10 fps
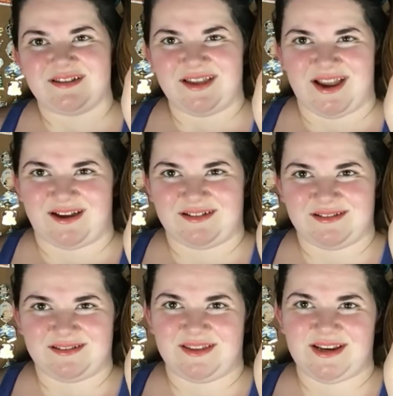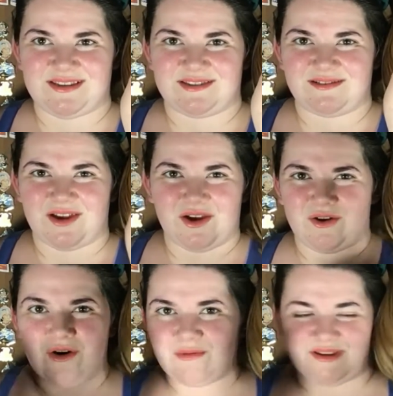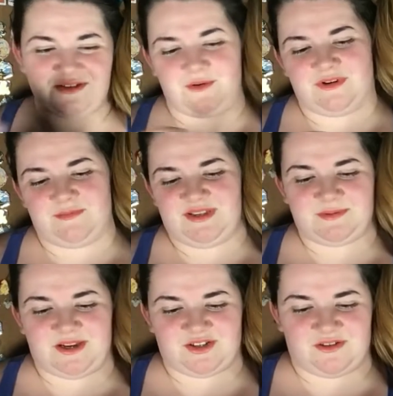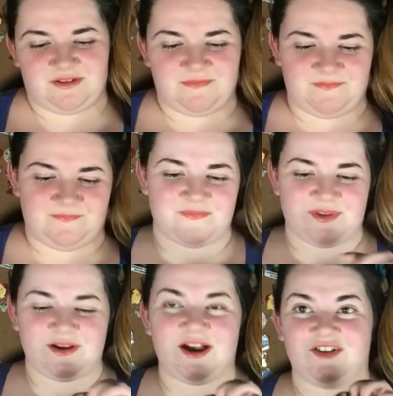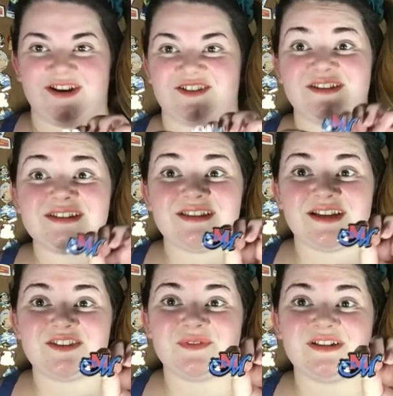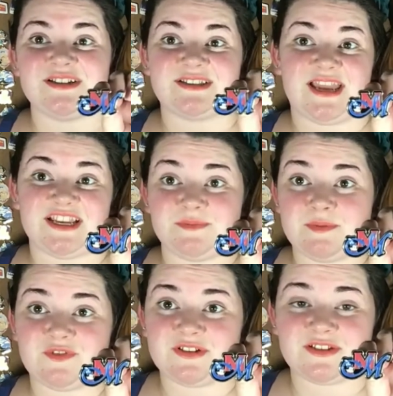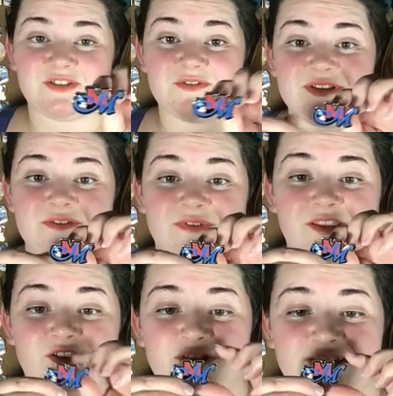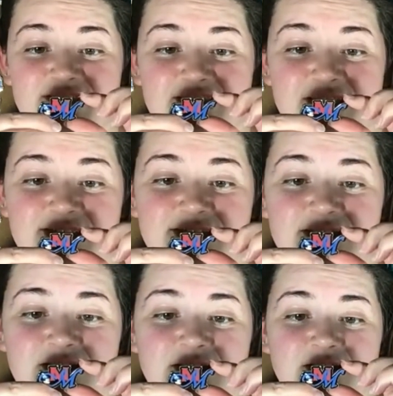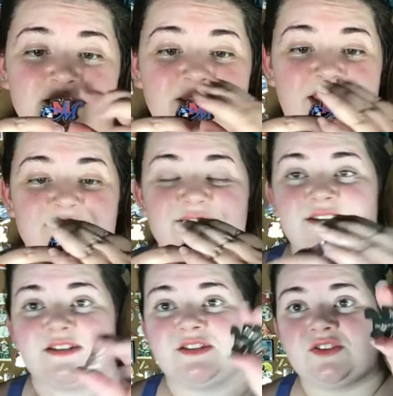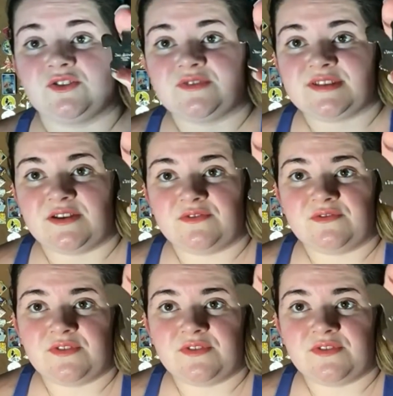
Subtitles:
yeah, that's always going to be special. Alright, so this next one is cast member exclusive. It literally says cast exclusive,